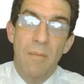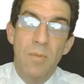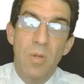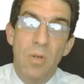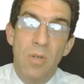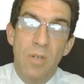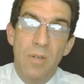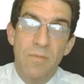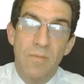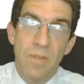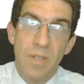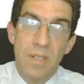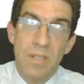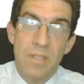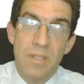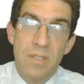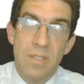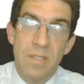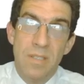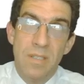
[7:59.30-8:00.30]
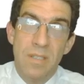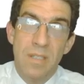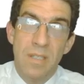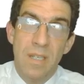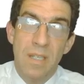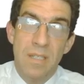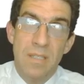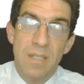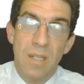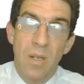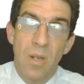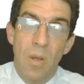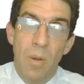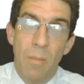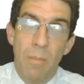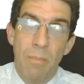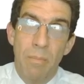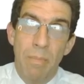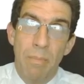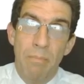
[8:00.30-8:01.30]
not convinced it's a lot
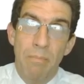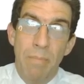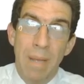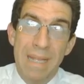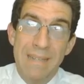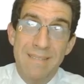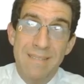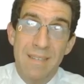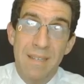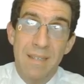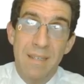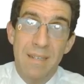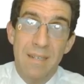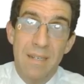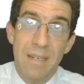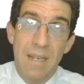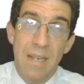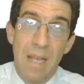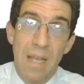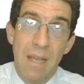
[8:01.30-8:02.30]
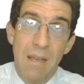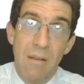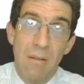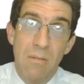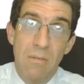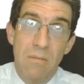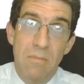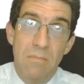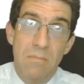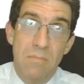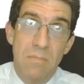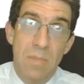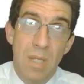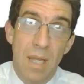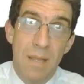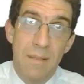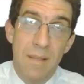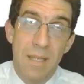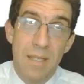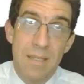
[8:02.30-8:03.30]
better now.
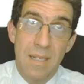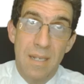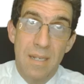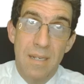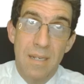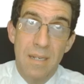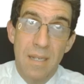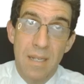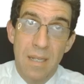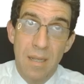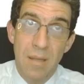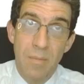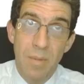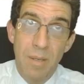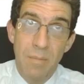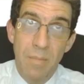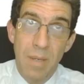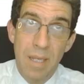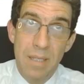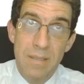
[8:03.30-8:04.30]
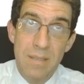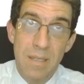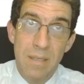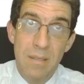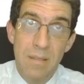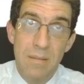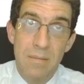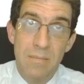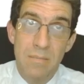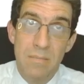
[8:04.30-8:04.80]
I think little bit better.